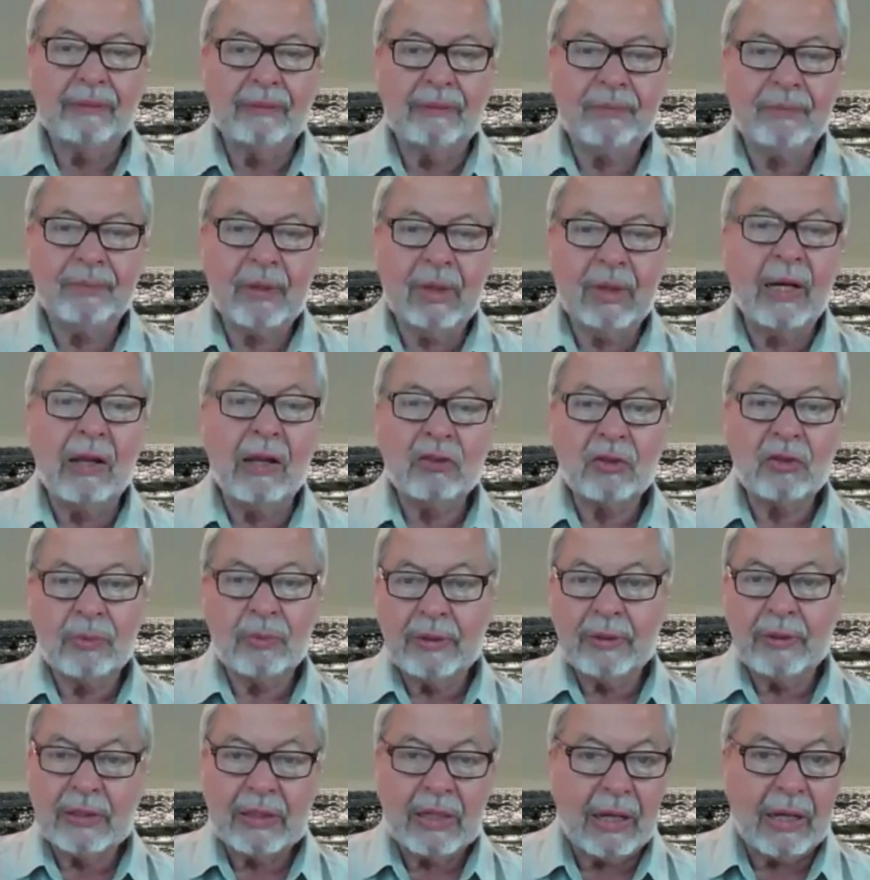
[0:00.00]
announcements
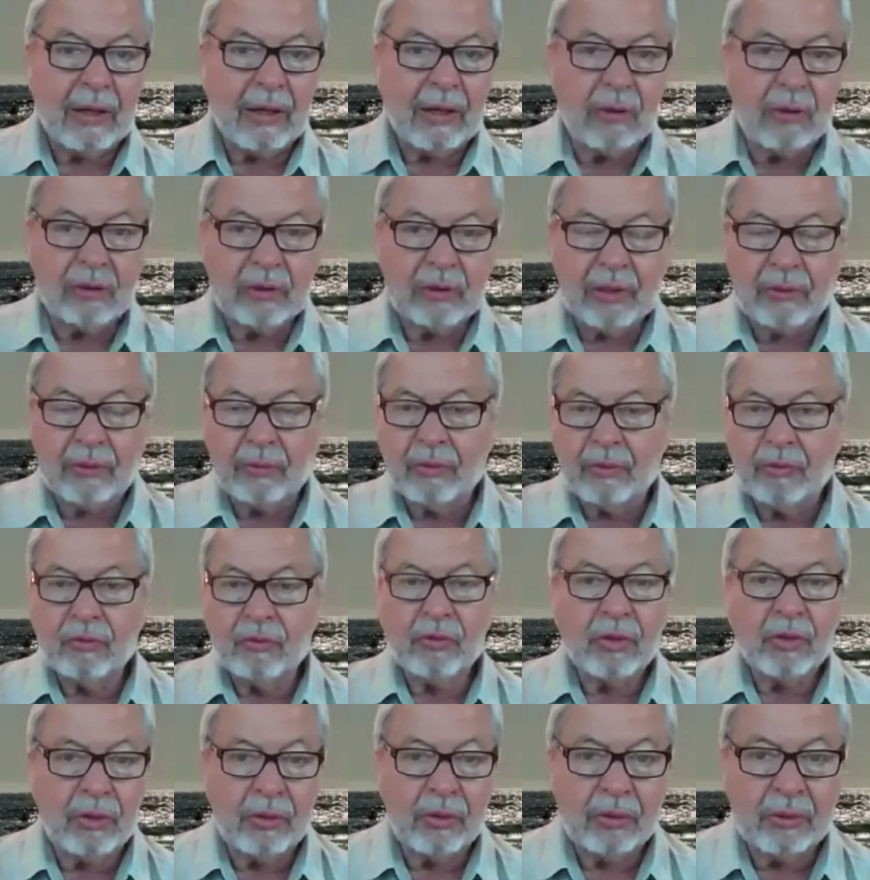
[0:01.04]
out and
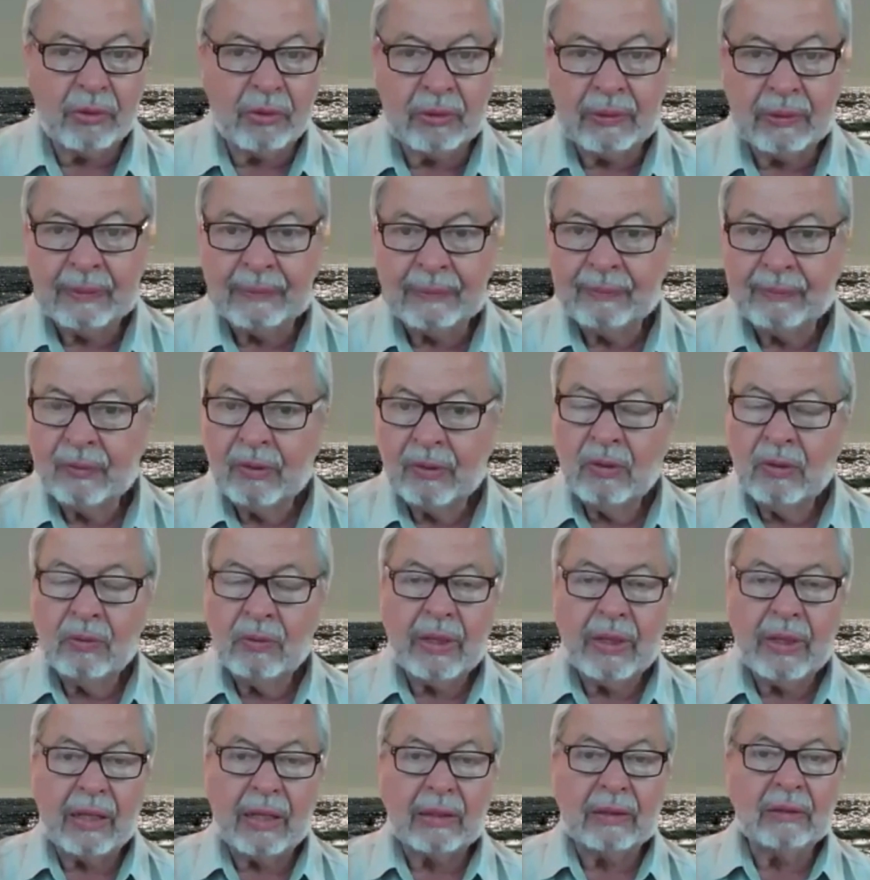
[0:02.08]
review. We
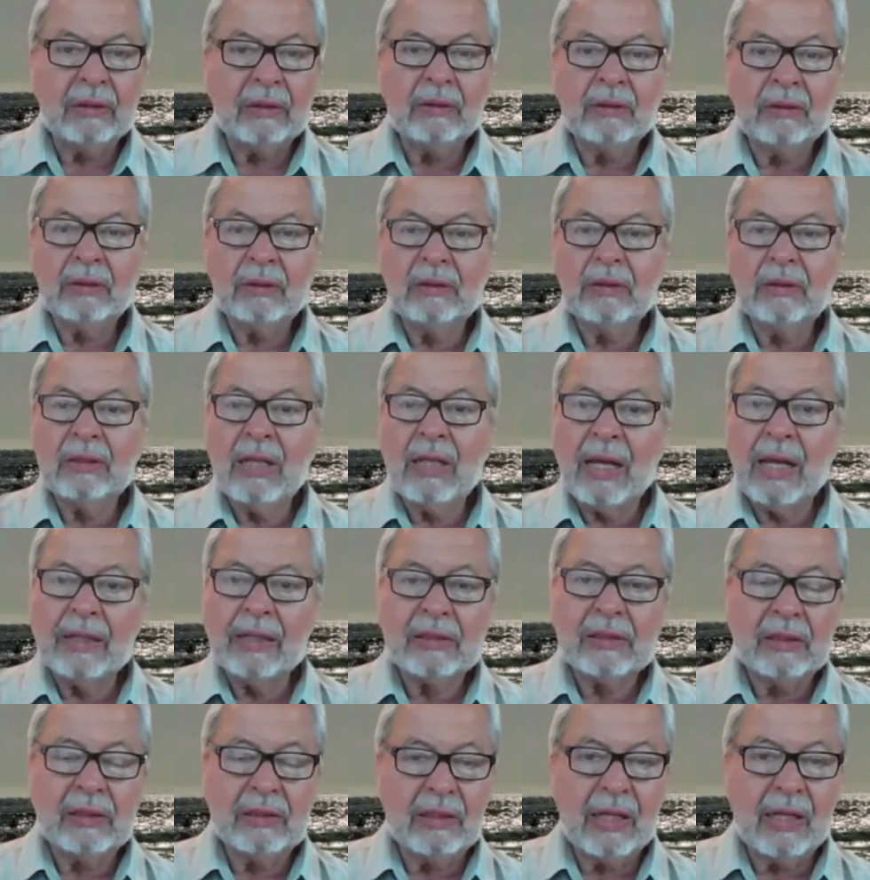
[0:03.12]
had lots
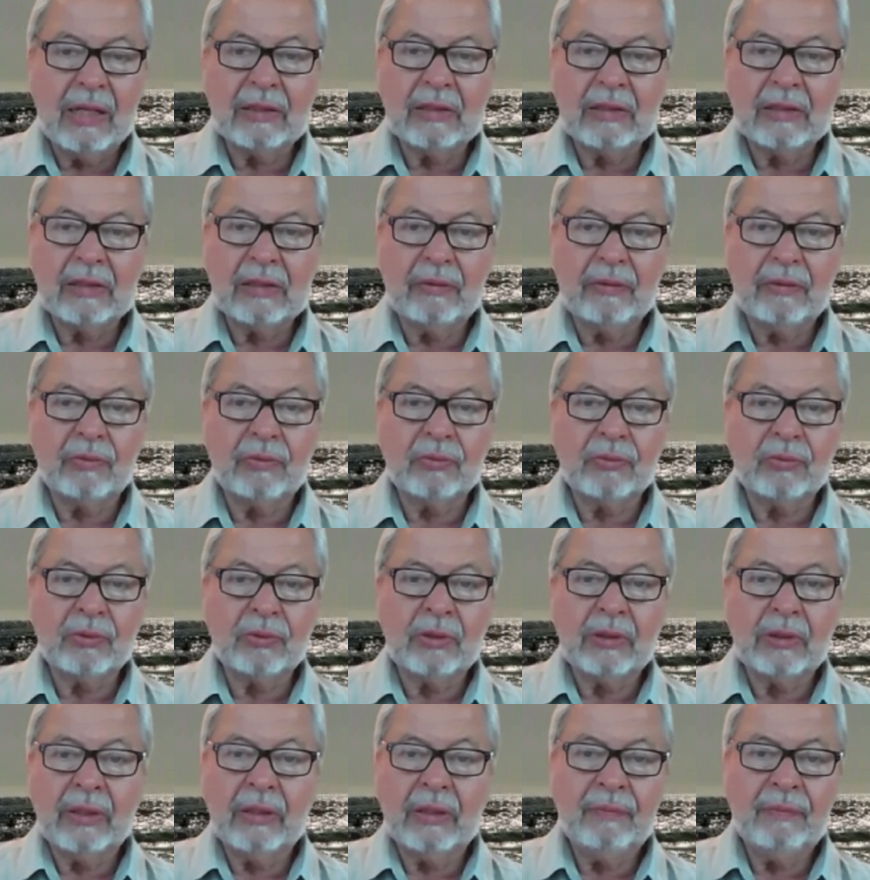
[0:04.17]
and lots of
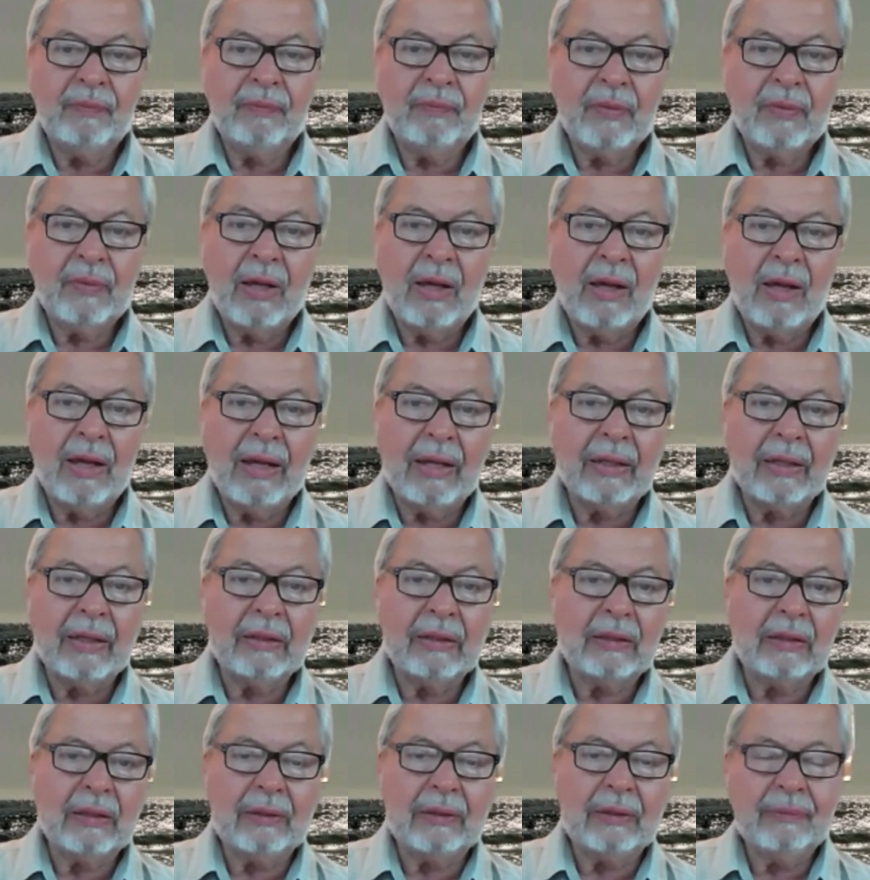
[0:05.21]
really
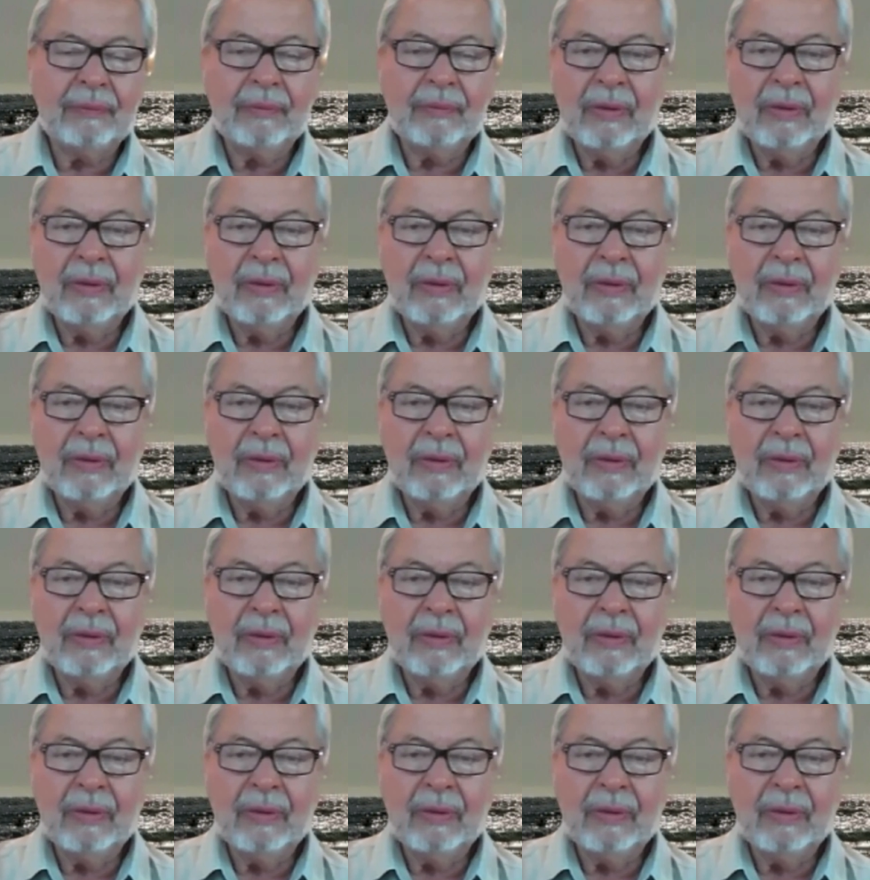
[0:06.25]
highly